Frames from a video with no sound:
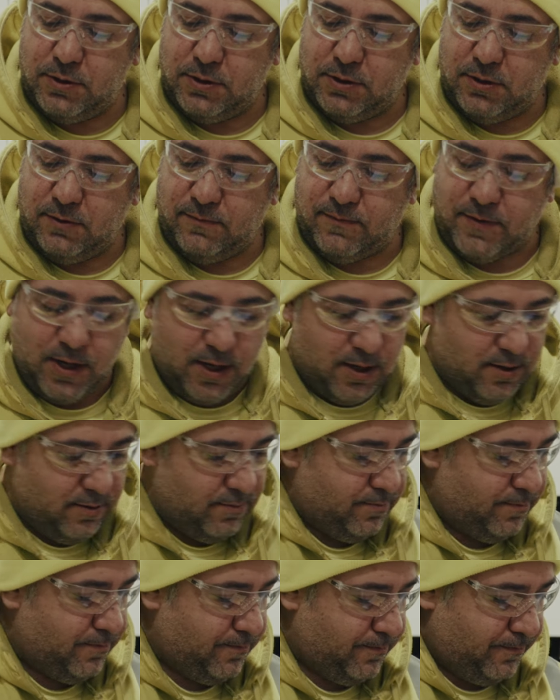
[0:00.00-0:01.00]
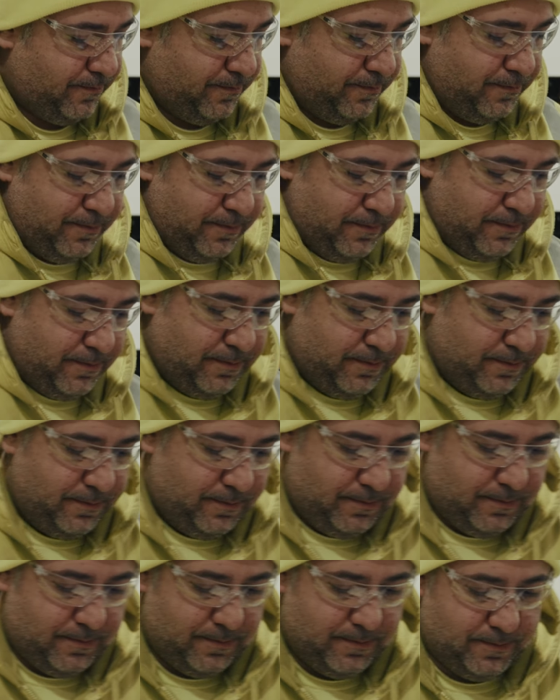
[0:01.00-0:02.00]
Whereas if you were to take it
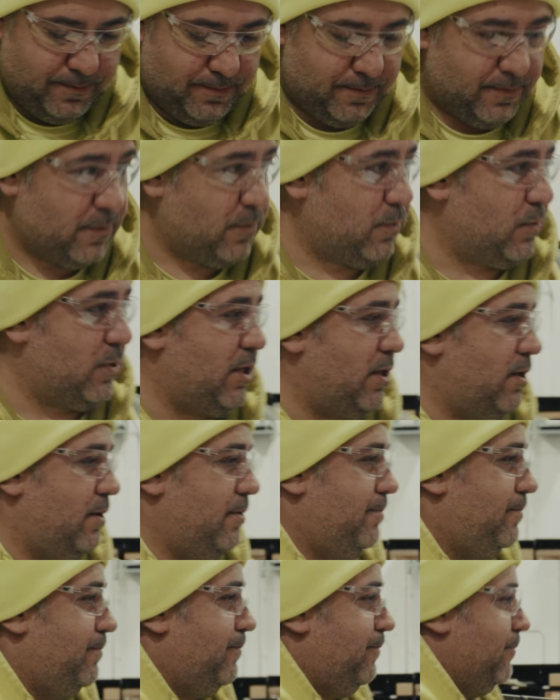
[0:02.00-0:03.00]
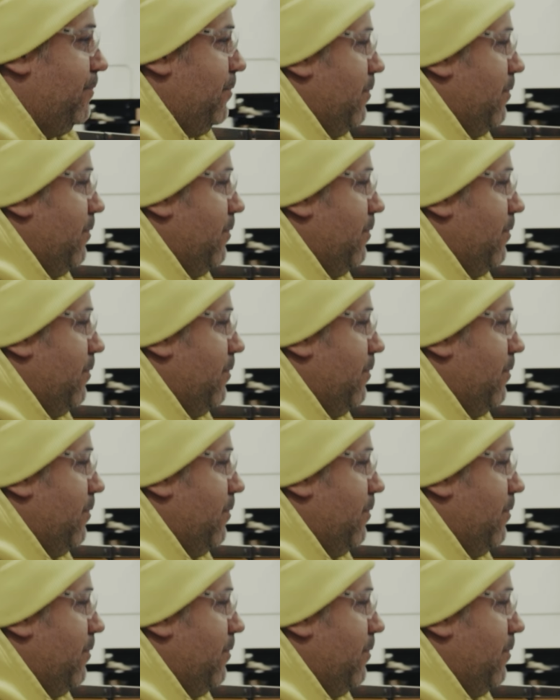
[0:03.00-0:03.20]
to a small hydraulic